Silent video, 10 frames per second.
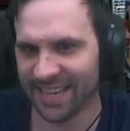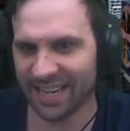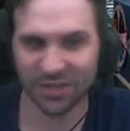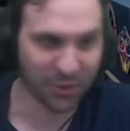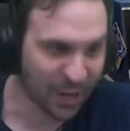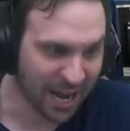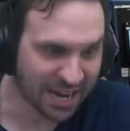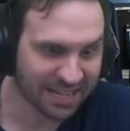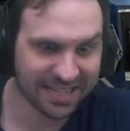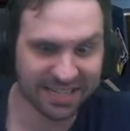Angel
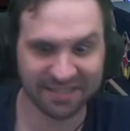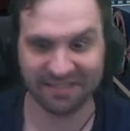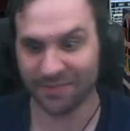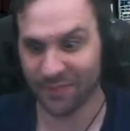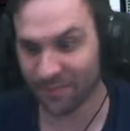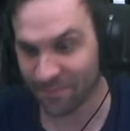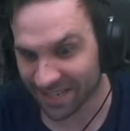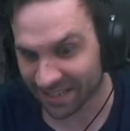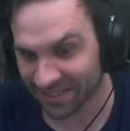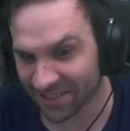Hernandez, C.B.
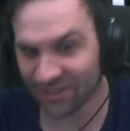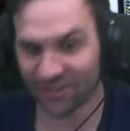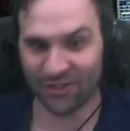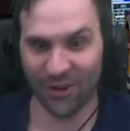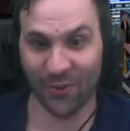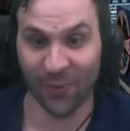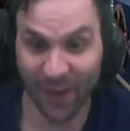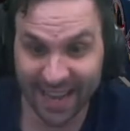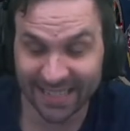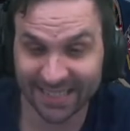Bucknor, Joe
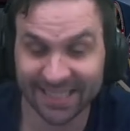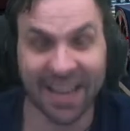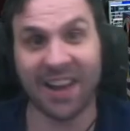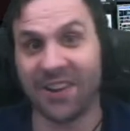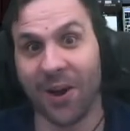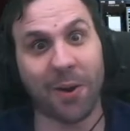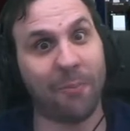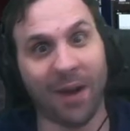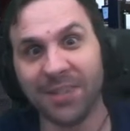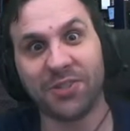West. I know a
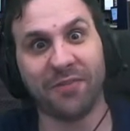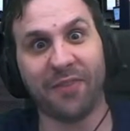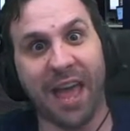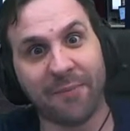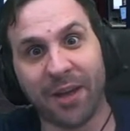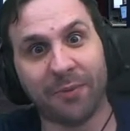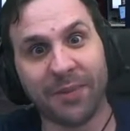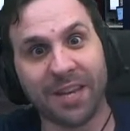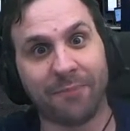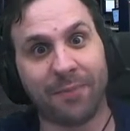bunch of
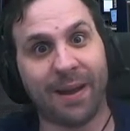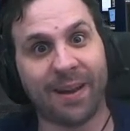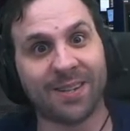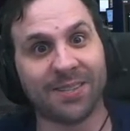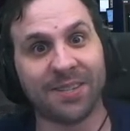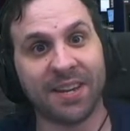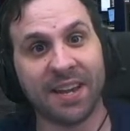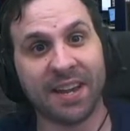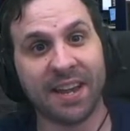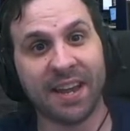MLB umpires,
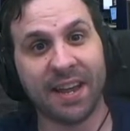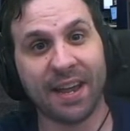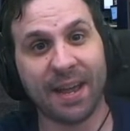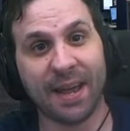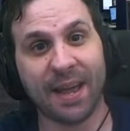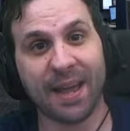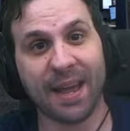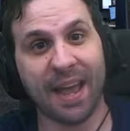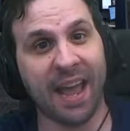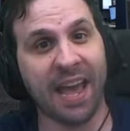
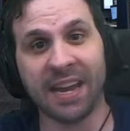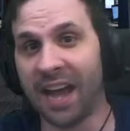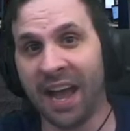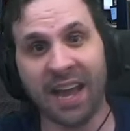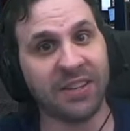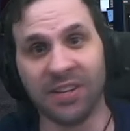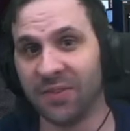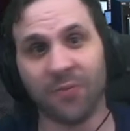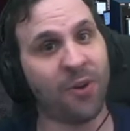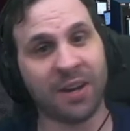and I
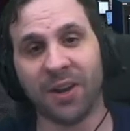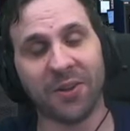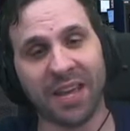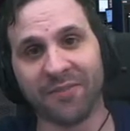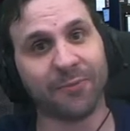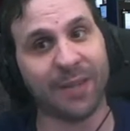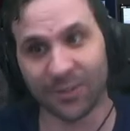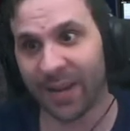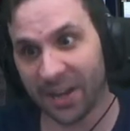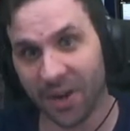didn't want to know that
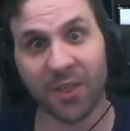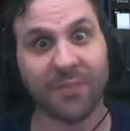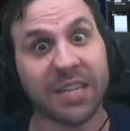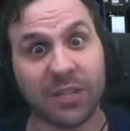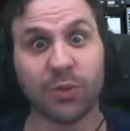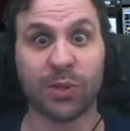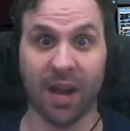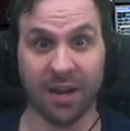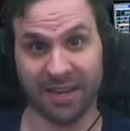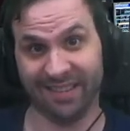information, but I know them because you
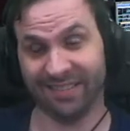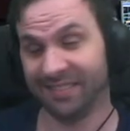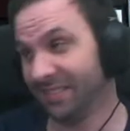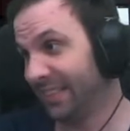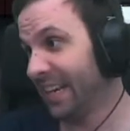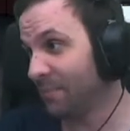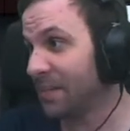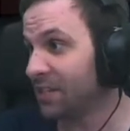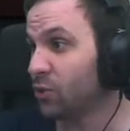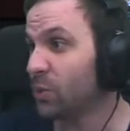suck. Yeah,
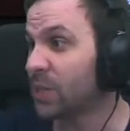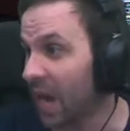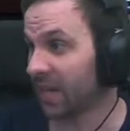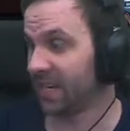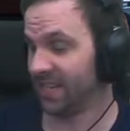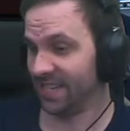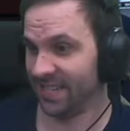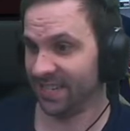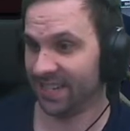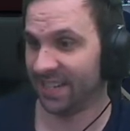because you suck.
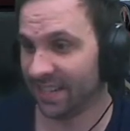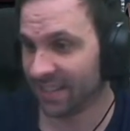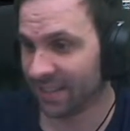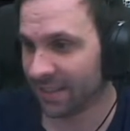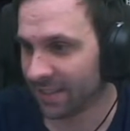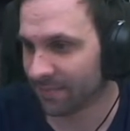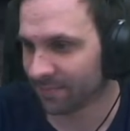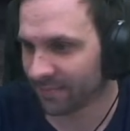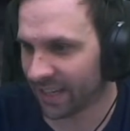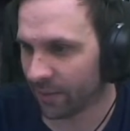
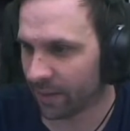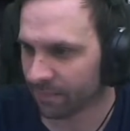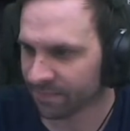Anyway.